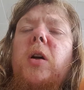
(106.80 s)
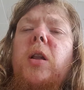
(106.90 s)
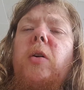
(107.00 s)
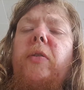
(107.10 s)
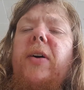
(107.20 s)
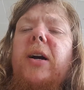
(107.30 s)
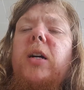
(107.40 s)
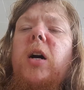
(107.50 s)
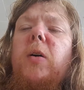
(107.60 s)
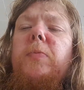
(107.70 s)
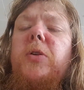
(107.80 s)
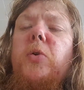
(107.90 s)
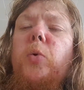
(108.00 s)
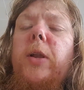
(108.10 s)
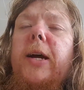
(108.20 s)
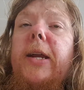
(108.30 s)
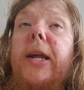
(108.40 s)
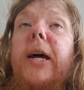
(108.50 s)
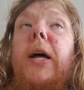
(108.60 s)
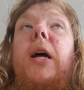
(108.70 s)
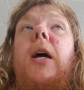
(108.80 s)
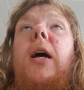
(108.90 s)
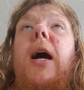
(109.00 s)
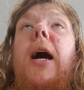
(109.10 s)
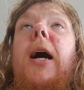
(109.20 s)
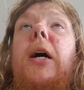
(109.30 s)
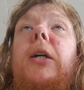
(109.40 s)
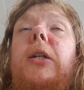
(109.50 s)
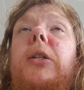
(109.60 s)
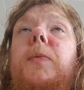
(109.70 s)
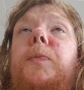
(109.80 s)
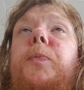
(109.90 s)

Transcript: low fat carbs and all that in that and